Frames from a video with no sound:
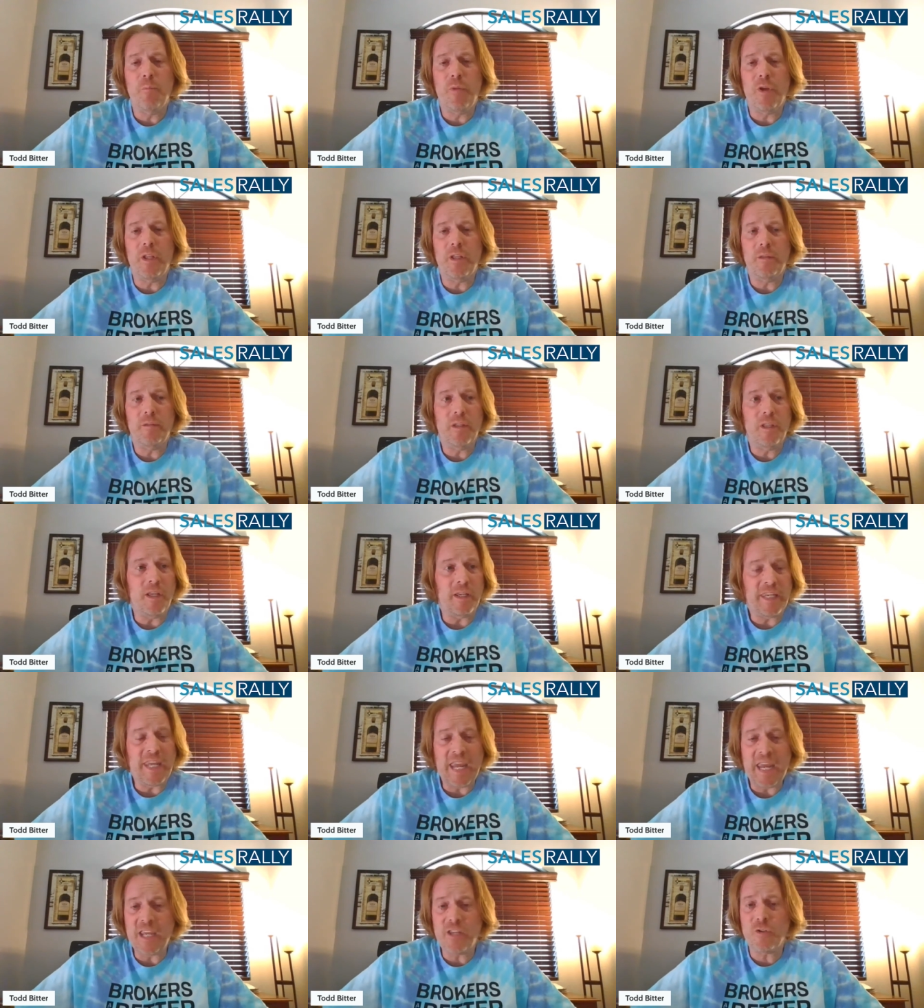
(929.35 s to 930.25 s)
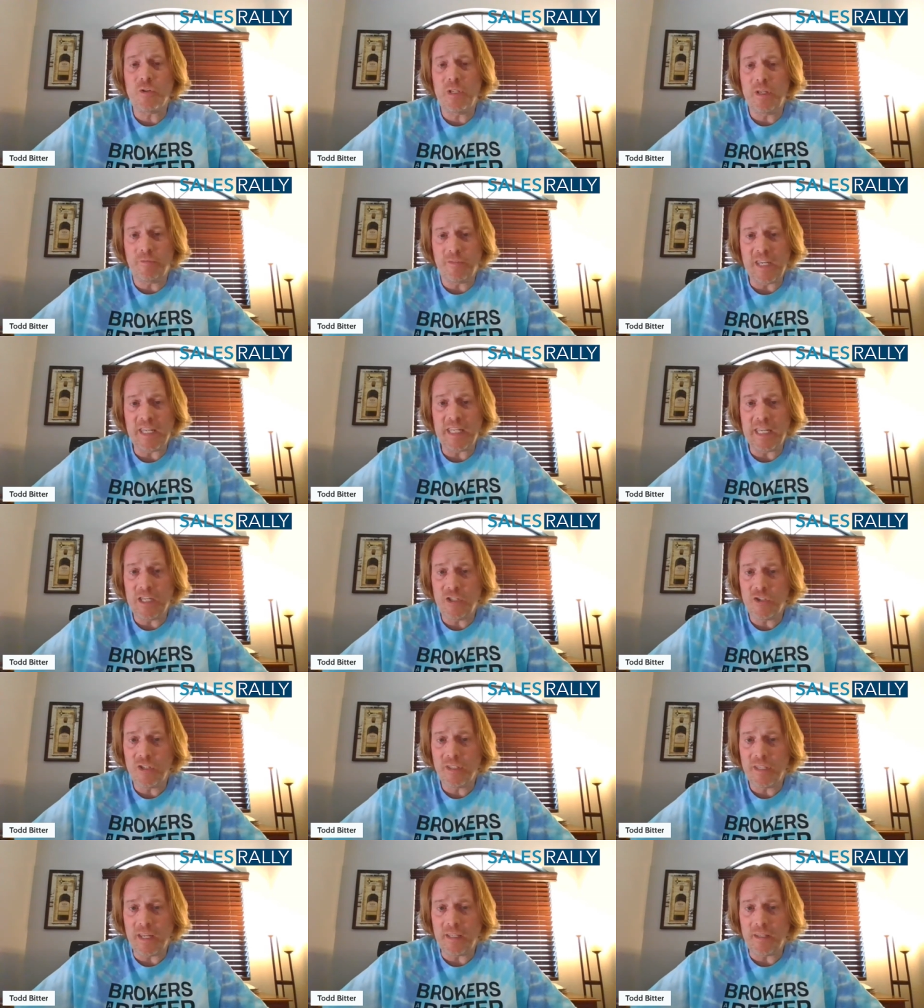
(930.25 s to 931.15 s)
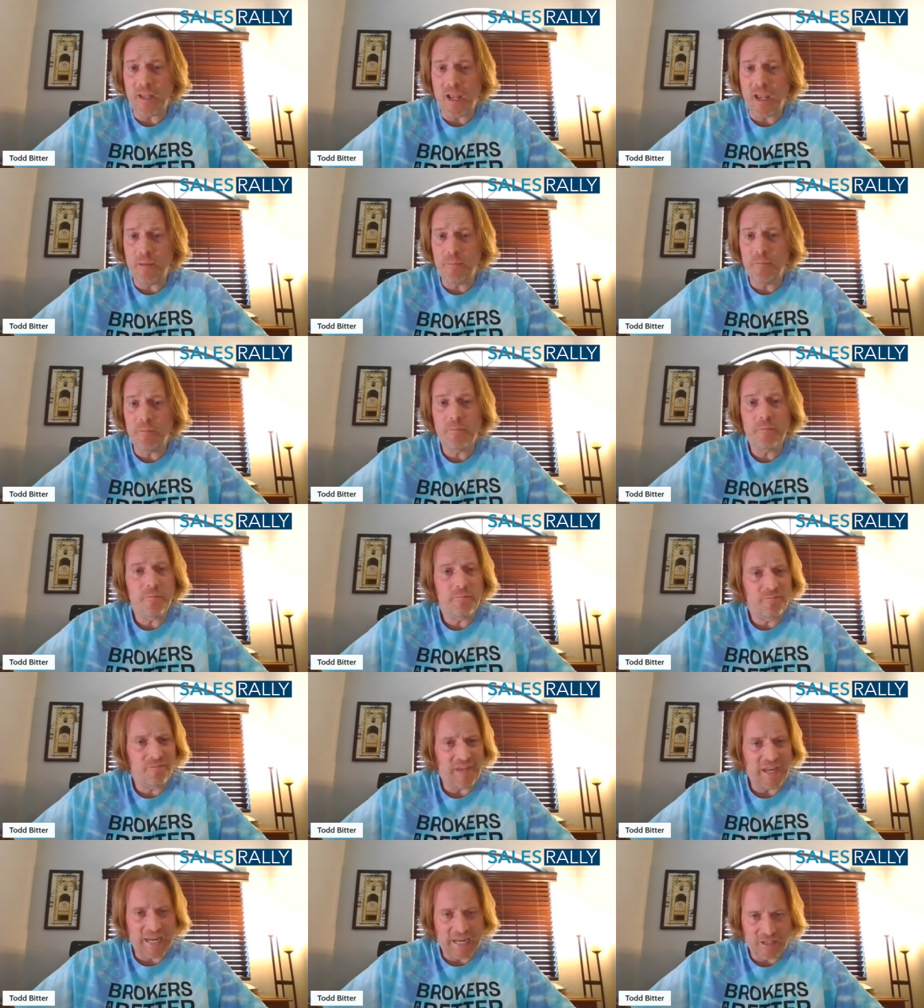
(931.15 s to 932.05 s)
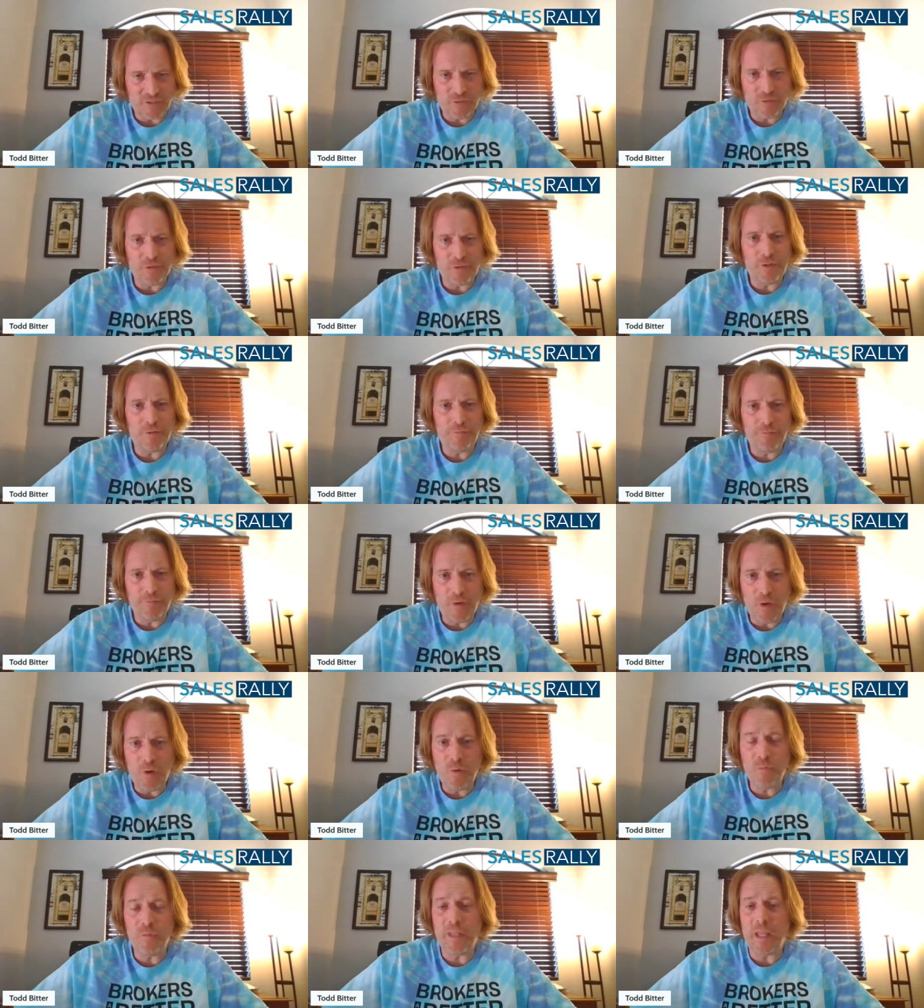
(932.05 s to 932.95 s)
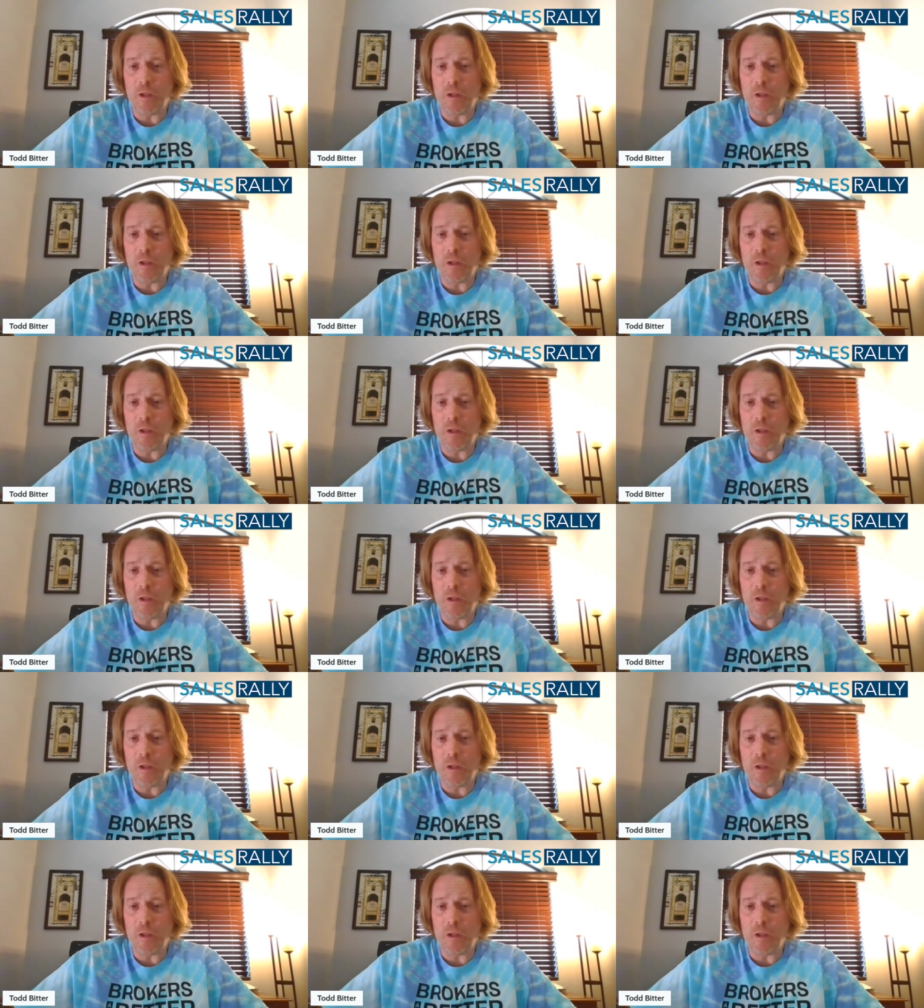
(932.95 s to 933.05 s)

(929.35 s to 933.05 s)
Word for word: But occasionally, if they need you at that time, answer your phone.